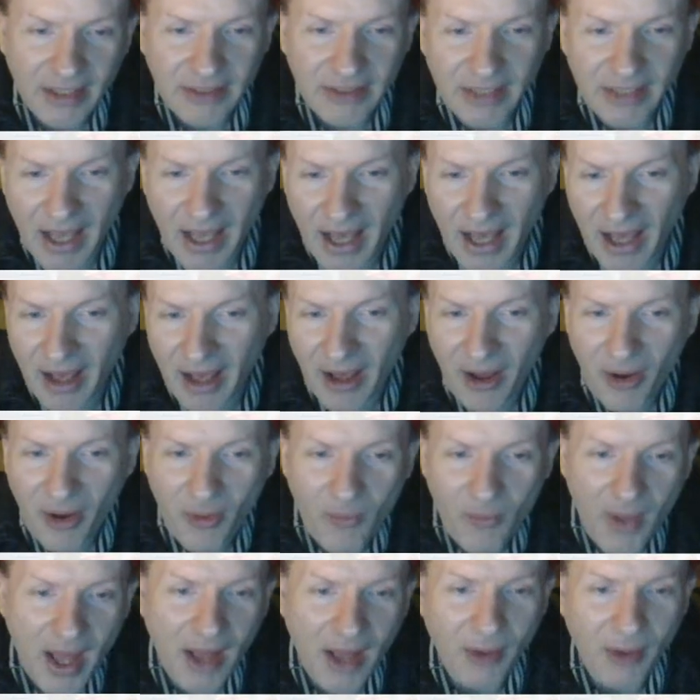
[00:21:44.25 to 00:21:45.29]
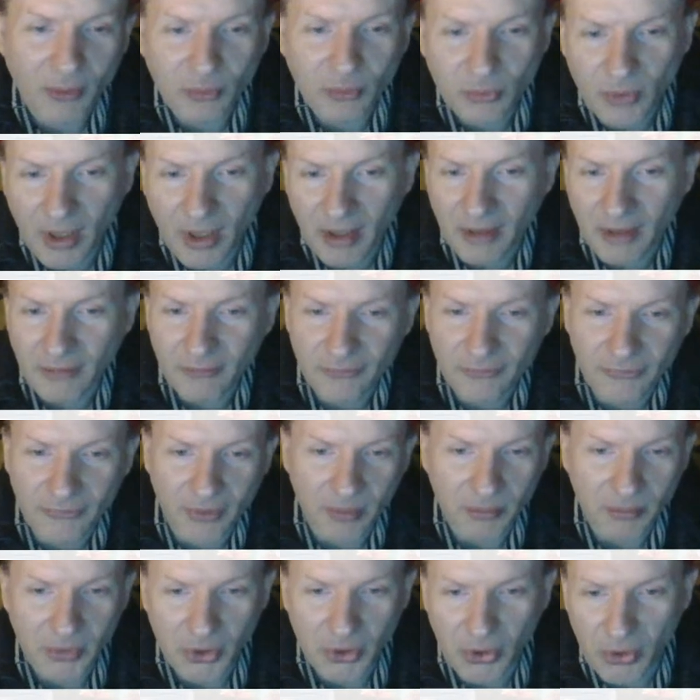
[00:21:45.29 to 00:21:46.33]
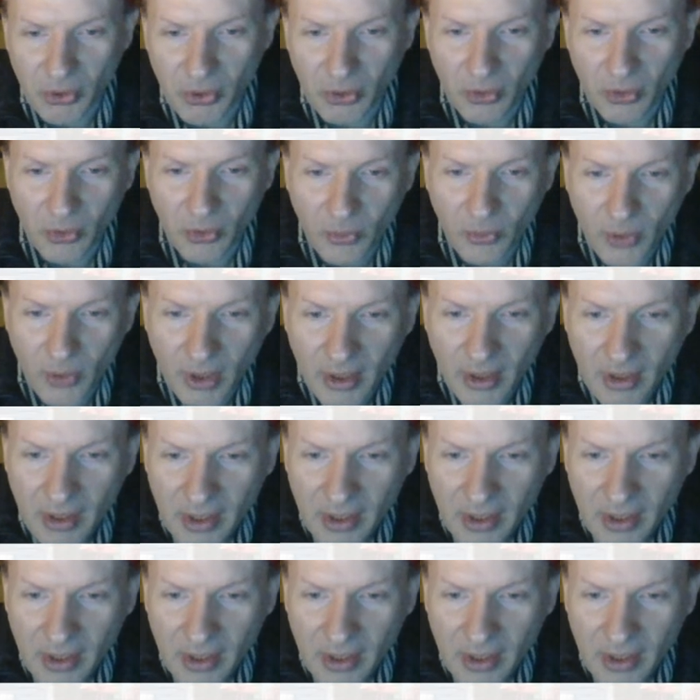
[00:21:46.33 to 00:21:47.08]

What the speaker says: now I run from you.